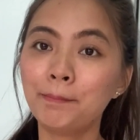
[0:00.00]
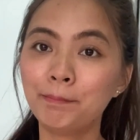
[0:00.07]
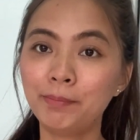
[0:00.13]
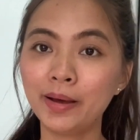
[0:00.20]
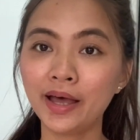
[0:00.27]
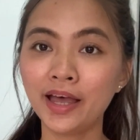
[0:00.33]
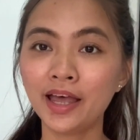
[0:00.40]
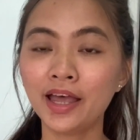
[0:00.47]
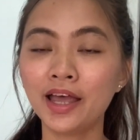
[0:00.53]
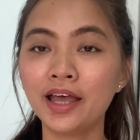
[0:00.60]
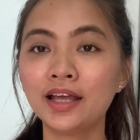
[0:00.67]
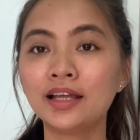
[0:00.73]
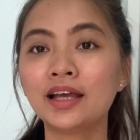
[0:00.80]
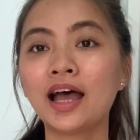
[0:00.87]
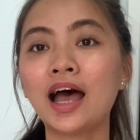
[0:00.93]

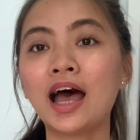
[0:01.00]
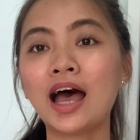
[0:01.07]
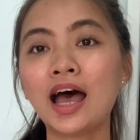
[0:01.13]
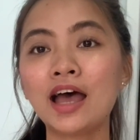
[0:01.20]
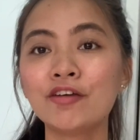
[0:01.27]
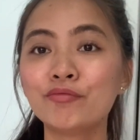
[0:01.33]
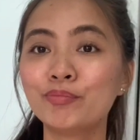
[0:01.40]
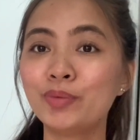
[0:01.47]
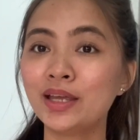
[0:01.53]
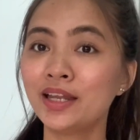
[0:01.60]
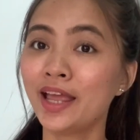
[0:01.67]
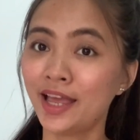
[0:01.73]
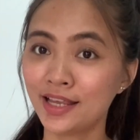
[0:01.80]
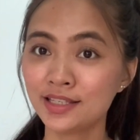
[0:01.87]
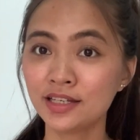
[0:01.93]
But I've
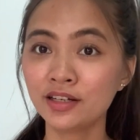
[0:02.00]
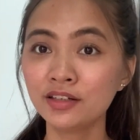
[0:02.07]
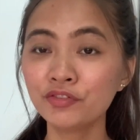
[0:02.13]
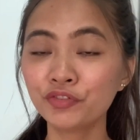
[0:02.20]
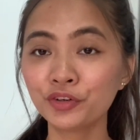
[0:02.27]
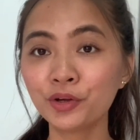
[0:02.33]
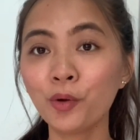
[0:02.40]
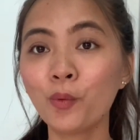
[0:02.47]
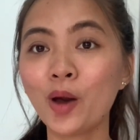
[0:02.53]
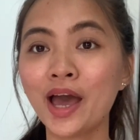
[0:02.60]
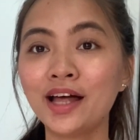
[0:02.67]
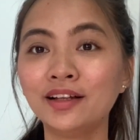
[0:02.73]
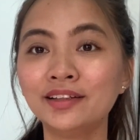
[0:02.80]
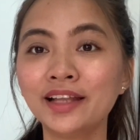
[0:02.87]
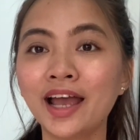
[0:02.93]
been hesitant for a
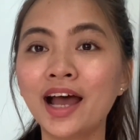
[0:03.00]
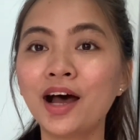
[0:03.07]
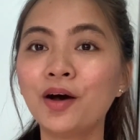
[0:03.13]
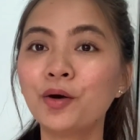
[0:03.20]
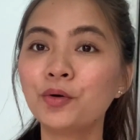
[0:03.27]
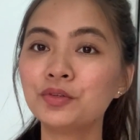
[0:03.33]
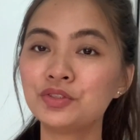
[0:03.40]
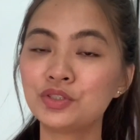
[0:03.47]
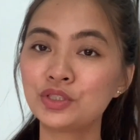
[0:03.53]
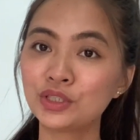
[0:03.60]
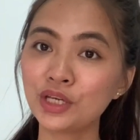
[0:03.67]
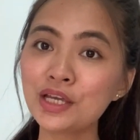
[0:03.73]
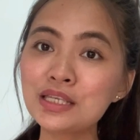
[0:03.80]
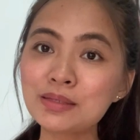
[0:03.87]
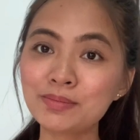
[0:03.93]
while now
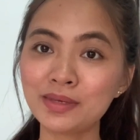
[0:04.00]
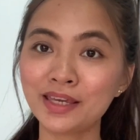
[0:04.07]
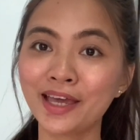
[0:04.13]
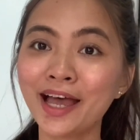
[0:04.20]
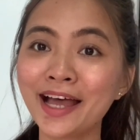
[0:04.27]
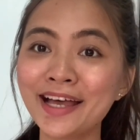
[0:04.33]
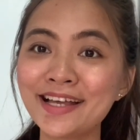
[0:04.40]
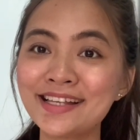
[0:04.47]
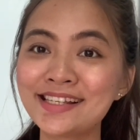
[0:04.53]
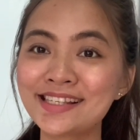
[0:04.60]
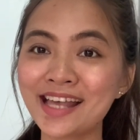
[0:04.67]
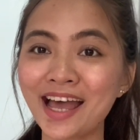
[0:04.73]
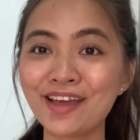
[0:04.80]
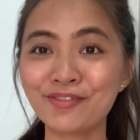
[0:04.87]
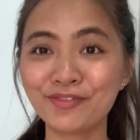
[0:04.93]
just
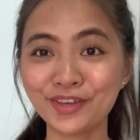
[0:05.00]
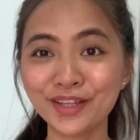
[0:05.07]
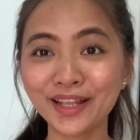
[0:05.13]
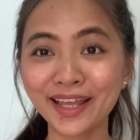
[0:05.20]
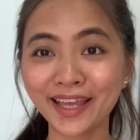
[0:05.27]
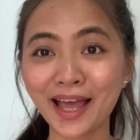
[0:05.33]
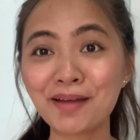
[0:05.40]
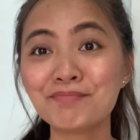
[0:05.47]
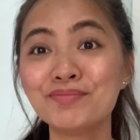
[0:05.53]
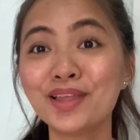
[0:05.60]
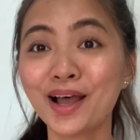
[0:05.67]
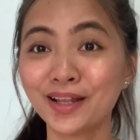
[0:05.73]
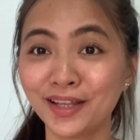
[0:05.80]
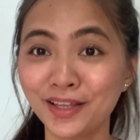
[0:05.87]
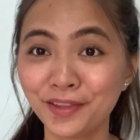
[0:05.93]
because I feel like I'm
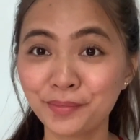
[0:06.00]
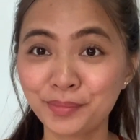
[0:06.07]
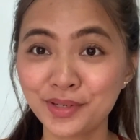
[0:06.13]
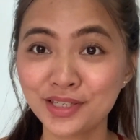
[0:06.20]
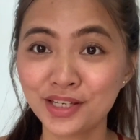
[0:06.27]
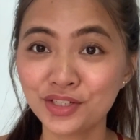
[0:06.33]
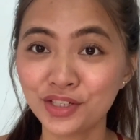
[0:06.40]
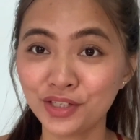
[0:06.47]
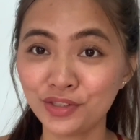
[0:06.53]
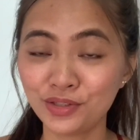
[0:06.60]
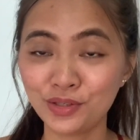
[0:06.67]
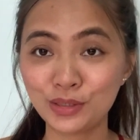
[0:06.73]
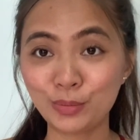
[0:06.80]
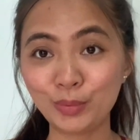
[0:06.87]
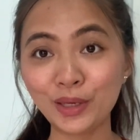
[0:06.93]
not in the position
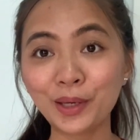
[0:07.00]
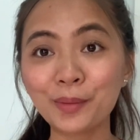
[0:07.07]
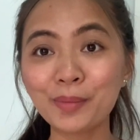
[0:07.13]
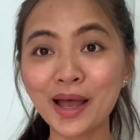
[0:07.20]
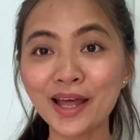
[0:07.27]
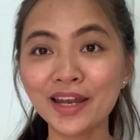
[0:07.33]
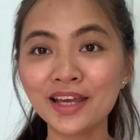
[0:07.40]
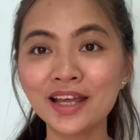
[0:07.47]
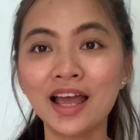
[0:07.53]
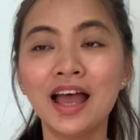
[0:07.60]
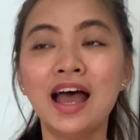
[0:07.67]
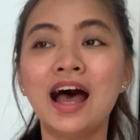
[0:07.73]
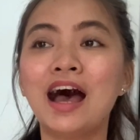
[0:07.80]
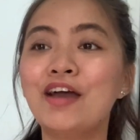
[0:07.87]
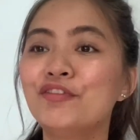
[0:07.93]
to speak about it.
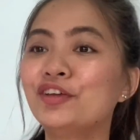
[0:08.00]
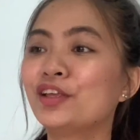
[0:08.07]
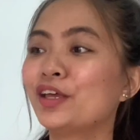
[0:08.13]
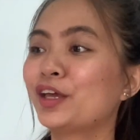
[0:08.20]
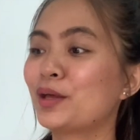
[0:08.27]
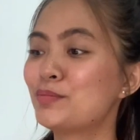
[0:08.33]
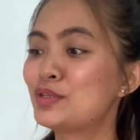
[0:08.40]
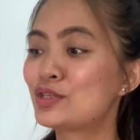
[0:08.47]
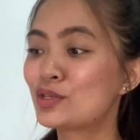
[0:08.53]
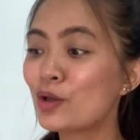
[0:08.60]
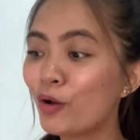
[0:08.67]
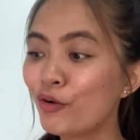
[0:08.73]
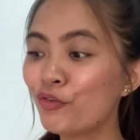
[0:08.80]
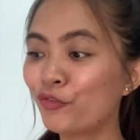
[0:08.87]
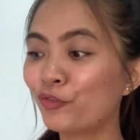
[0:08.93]
I feel like I'm
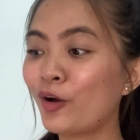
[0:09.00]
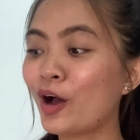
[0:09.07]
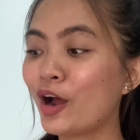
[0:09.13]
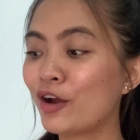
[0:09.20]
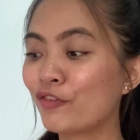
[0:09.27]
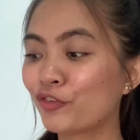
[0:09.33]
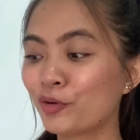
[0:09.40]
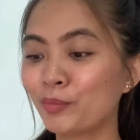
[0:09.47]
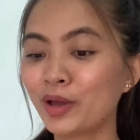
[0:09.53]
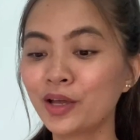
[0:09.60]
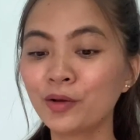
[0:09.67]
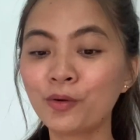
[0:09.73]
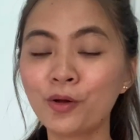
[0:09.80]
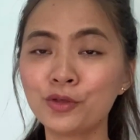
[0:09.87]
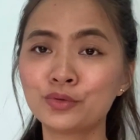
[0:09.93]
so far from
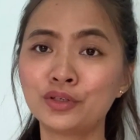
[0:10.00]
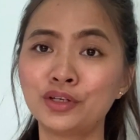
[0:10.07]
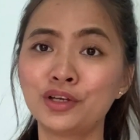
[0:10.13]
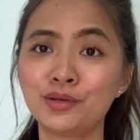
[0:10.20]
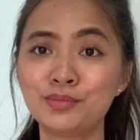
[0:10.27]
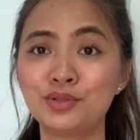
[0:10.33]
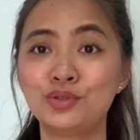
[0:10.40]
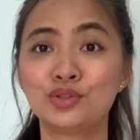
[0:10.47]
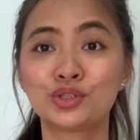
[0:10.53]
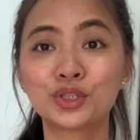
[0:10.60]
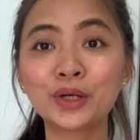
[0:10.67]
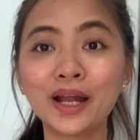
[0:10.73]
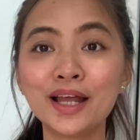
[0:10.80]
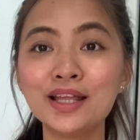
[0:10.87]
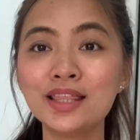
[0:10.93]
my goals when it comes to
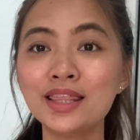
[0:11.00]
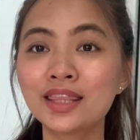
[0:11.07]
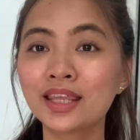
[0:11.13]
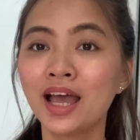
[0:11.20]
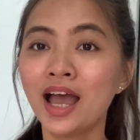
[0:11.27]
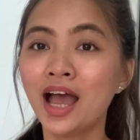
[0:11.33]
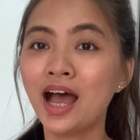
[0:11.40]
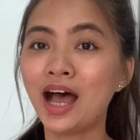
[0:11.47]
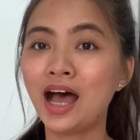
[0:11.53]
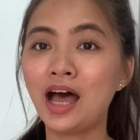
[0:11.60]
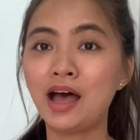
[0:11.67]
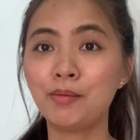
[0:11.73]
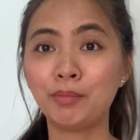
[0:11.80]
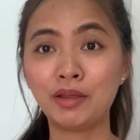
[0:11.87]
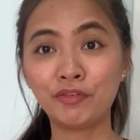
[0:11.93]
strength,
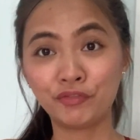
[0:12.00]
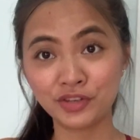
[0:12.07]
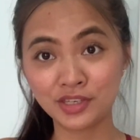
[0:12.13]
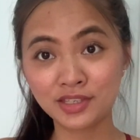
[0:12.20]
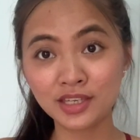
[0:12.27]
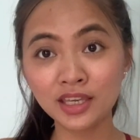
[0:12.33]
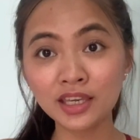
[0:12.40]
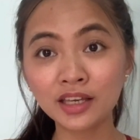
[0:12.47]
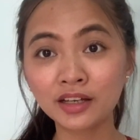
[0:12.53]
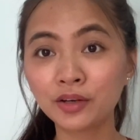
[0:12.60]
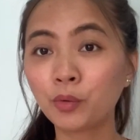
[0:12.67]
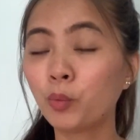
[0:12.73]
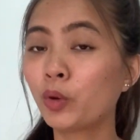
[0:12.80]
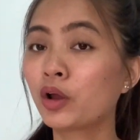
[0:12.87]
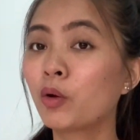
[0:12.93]
my physique,
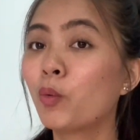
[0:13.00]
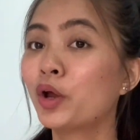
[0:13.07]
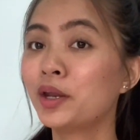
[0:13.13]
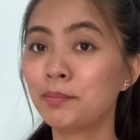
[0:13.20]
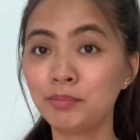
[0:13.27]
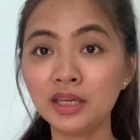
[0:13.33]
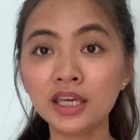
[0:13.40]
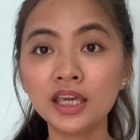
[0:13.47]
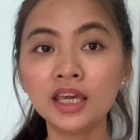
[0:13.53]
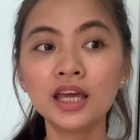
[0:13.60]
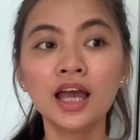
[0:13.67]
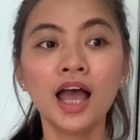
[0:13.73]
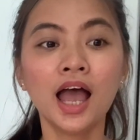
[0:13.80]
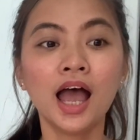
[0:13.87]
where I want to be,